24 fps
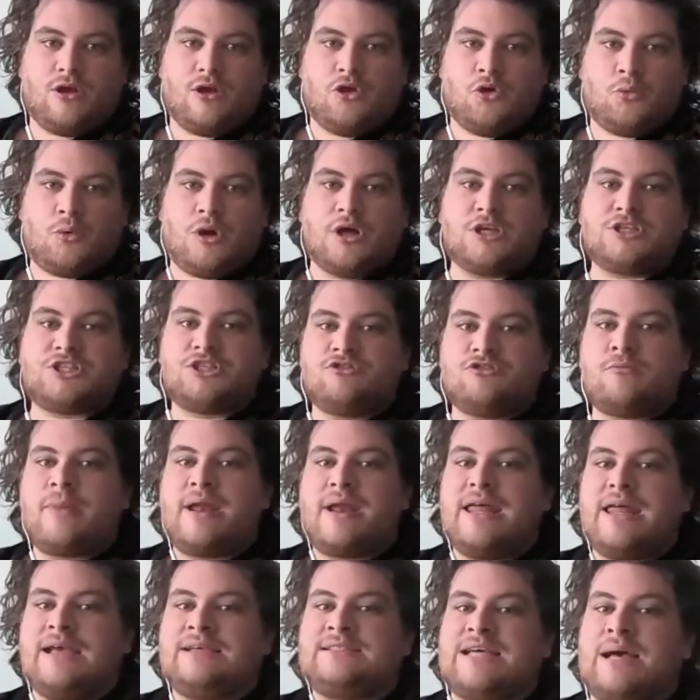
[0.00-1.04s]
Whilst there are
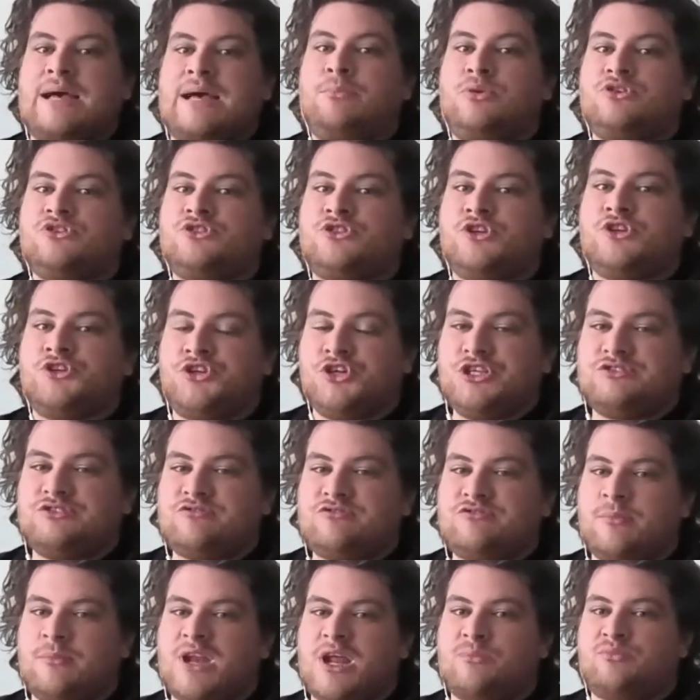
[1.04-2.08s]
many examples to choose
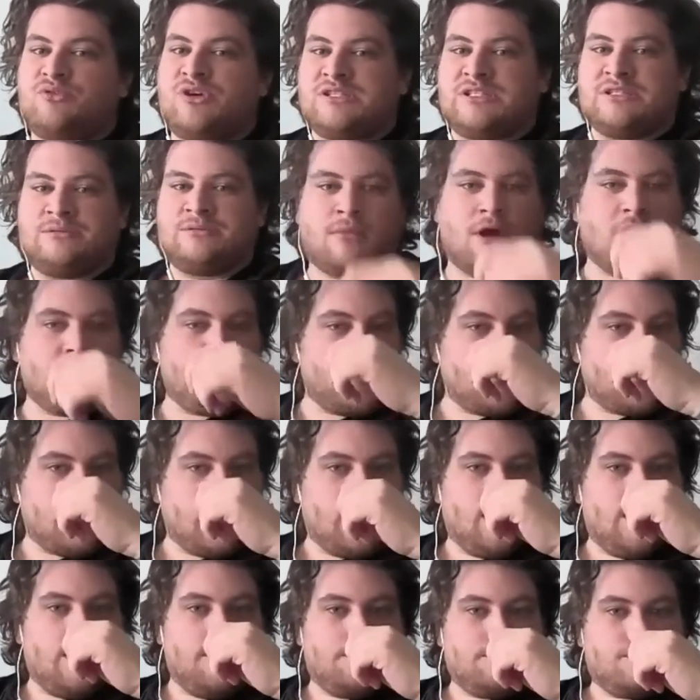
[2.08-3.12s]
from in our present moment,
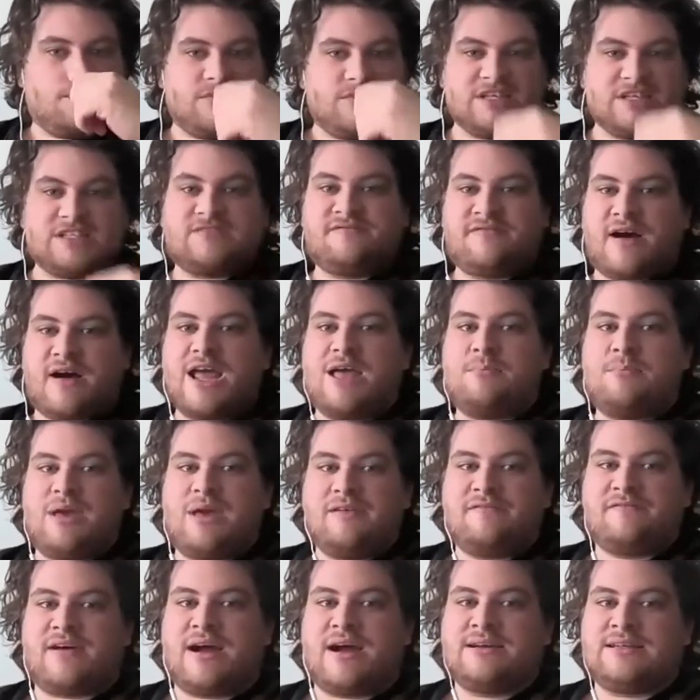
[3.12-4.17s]
this fire may
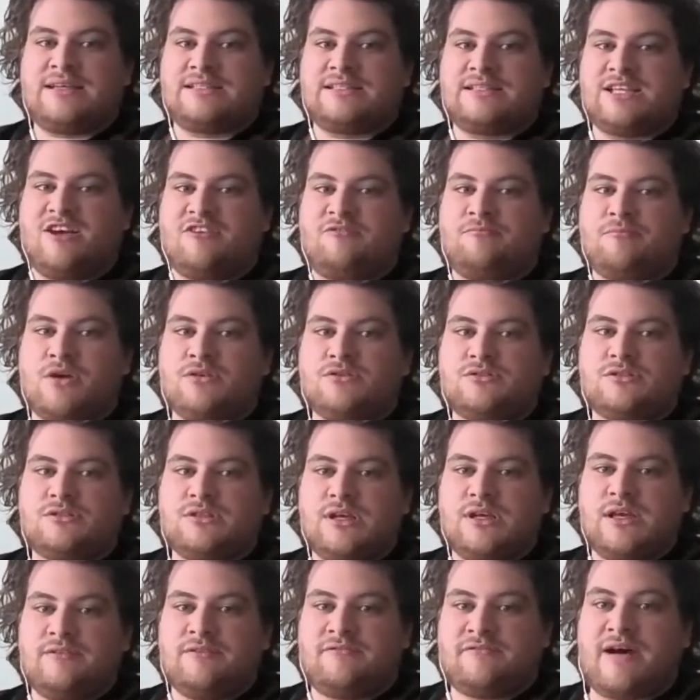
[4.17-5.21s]
find itself most
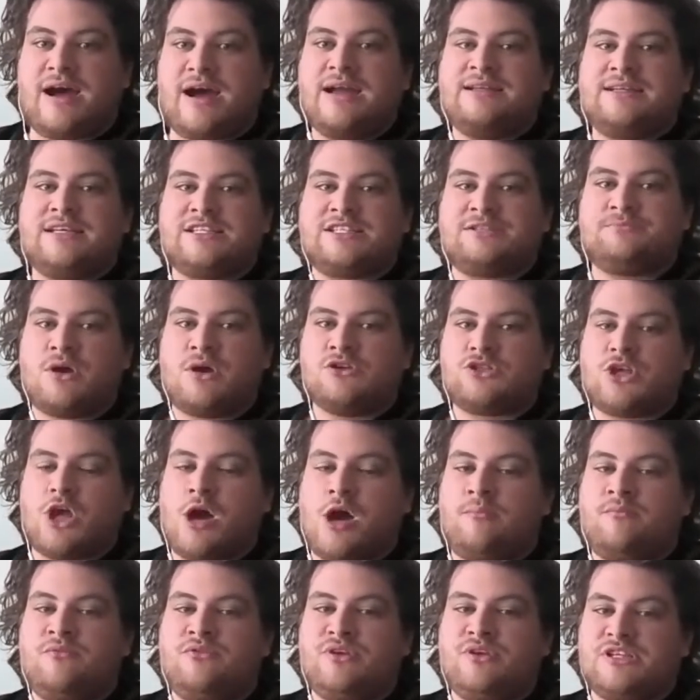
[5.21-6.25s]
find its most
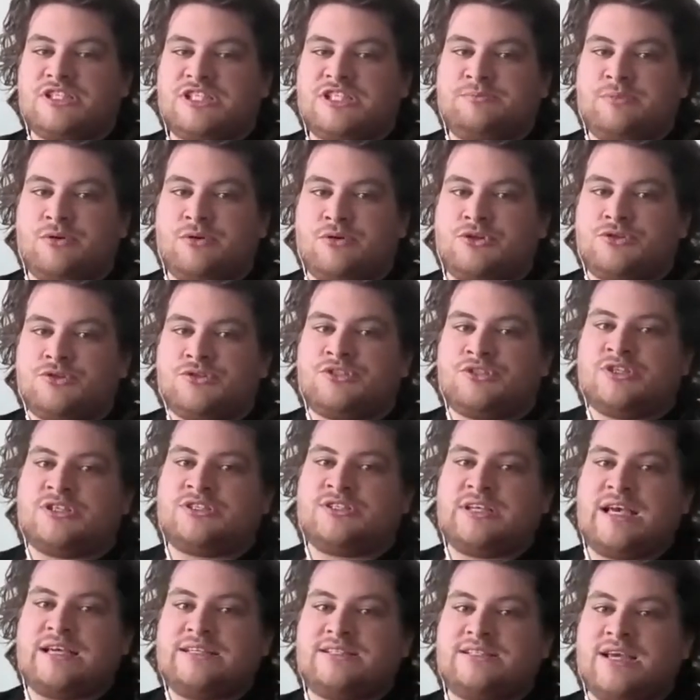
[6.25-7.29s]
obvious spiritual
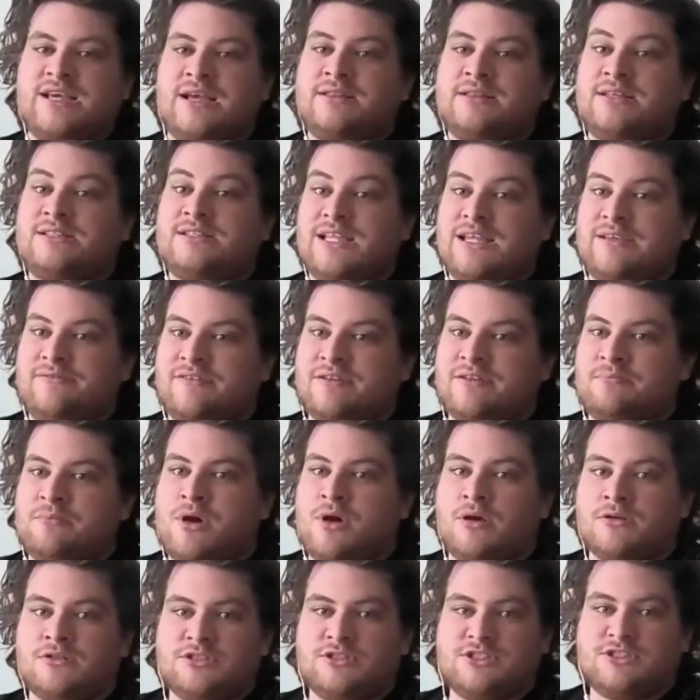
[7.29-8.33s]
successor in the Sleaford
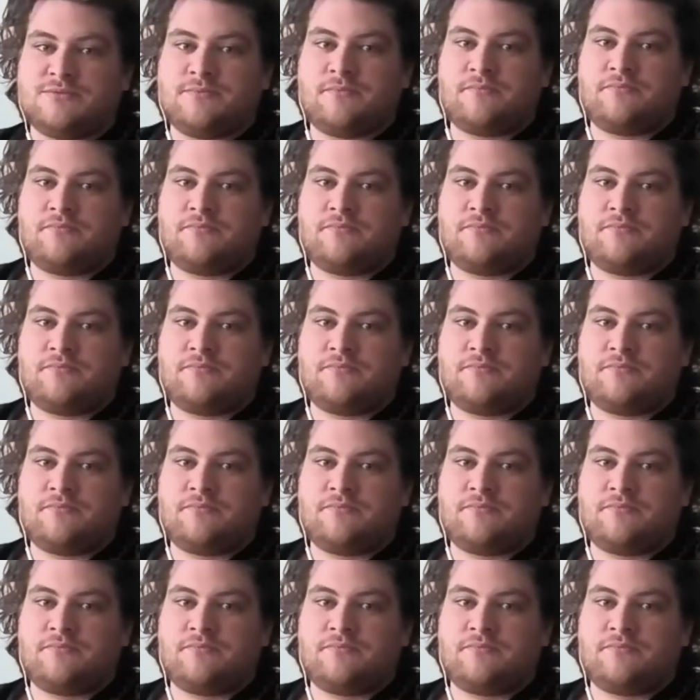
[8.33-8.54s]
Mods,